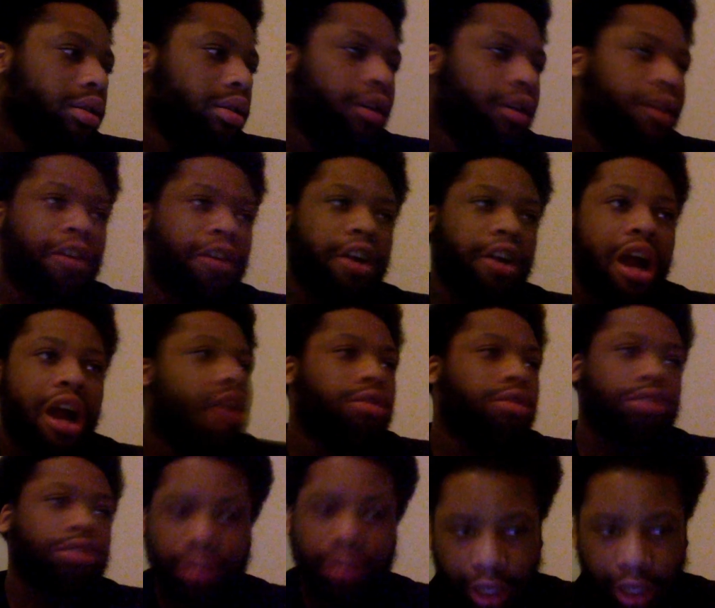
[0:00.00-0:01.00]
of your
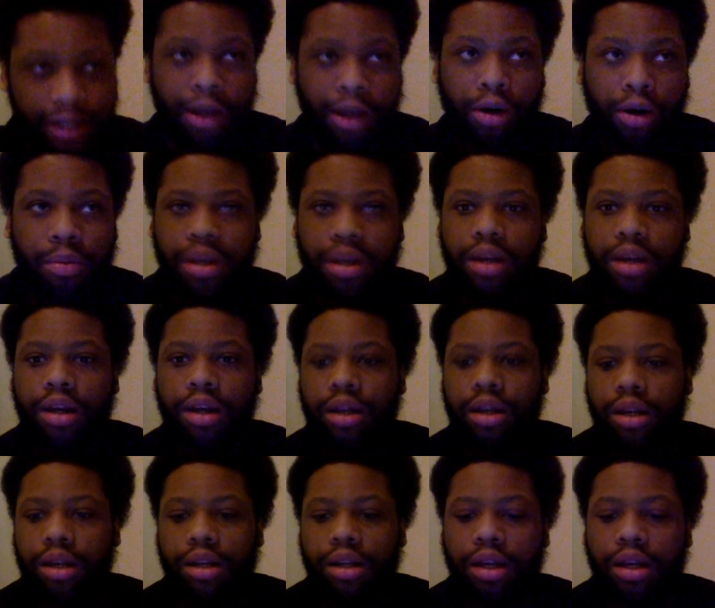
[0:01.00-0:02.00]
house, like, that don't mean nothing.
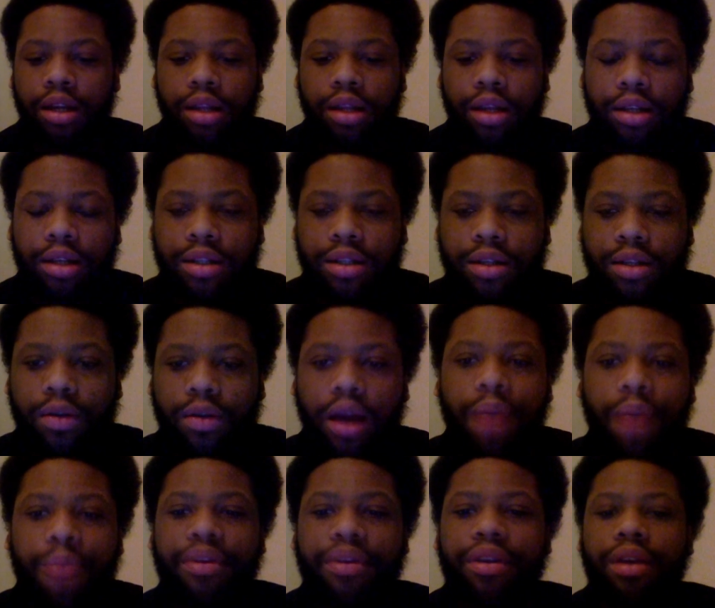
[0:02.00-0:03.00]
Anything can still
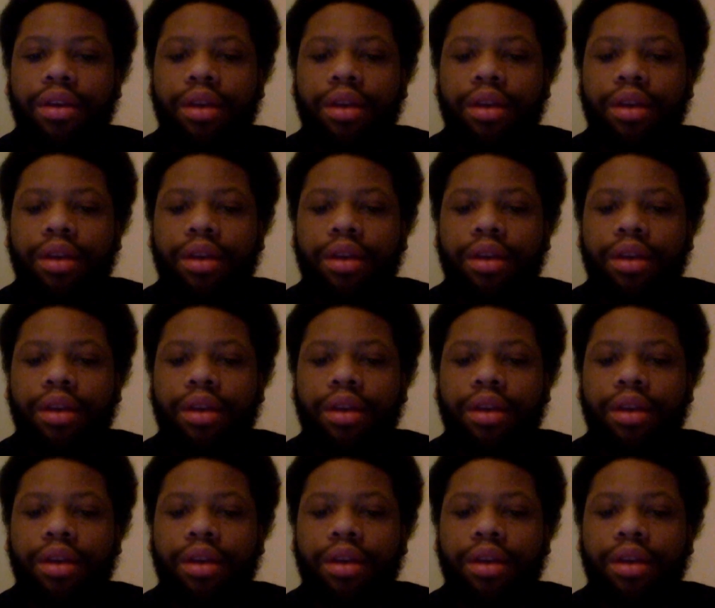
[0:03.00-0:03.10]
happen.